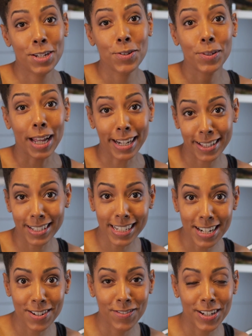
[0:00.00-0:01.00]
you like this
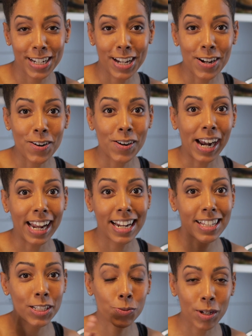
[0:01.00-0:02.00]
kind of video,
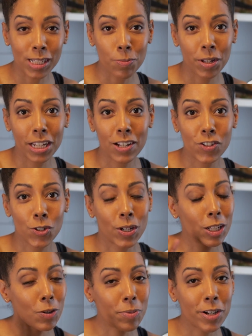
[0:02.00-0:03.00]
and this recipe gives you a
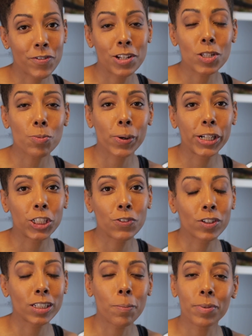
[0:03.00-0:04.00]
little bit of inspiration
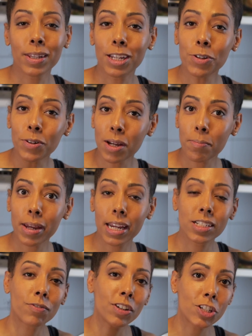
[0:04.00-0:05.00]
for something that you can
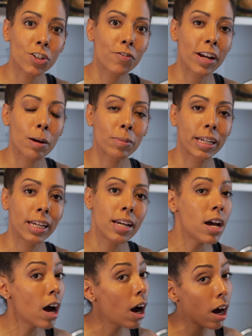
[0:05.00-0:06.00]
make to feed your family
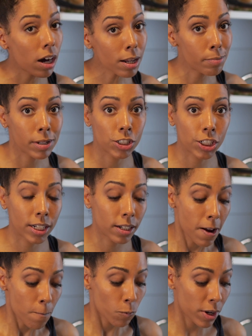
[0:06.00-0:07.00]
on a
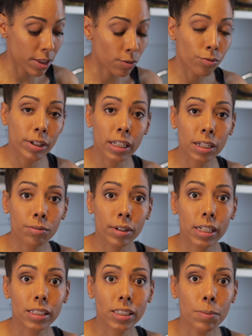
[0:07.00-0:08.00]
budget with really,
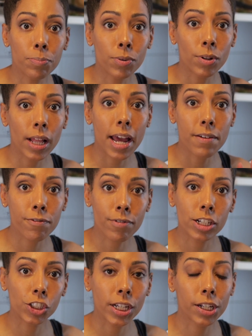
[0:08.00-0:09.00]
really simple and
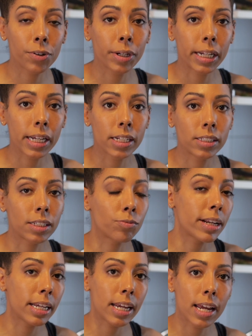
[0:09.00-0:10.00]
fresh ingredients,
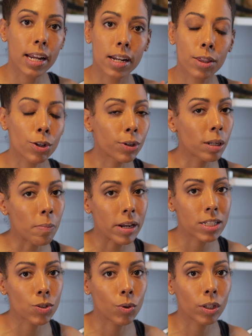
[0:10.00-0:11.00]
ready in 30
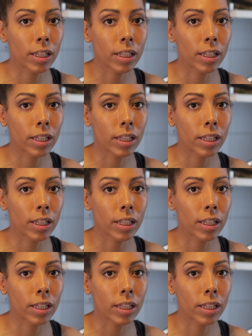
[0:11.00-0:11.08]
minutes or